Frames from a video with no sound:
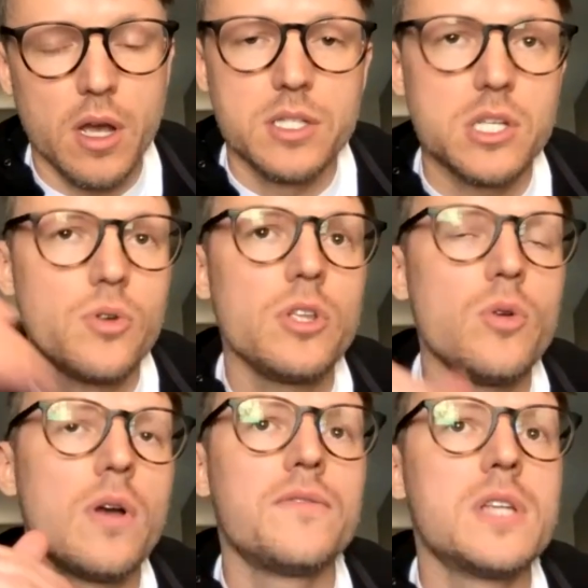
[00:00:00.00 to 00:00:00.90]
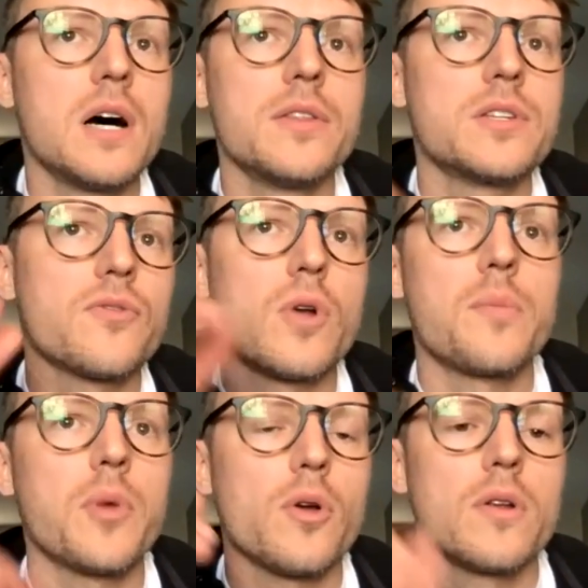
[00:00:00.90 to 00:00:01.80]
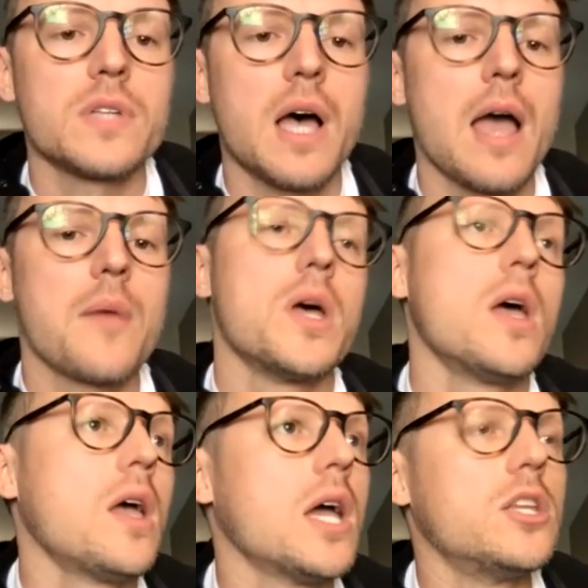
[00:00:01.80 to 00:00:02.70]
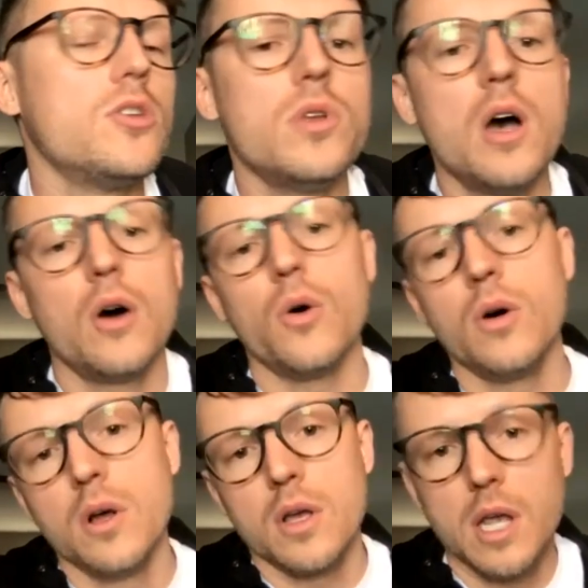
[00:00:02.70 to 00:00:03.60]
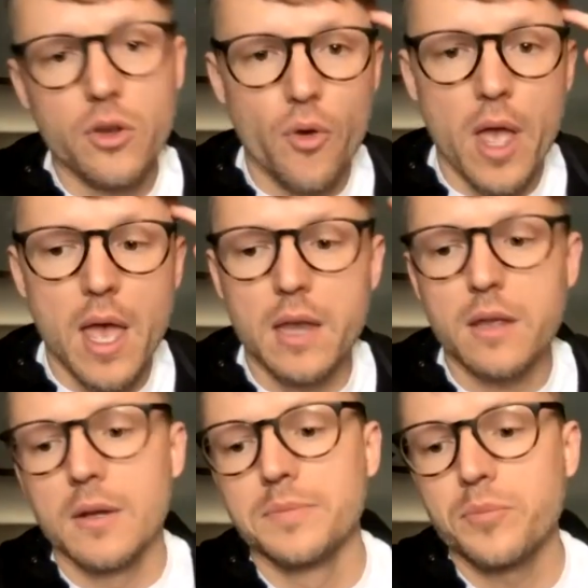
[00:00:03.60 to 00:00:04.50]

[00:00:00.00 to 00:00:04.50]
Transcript: until you have done this for a period of time and you know in your head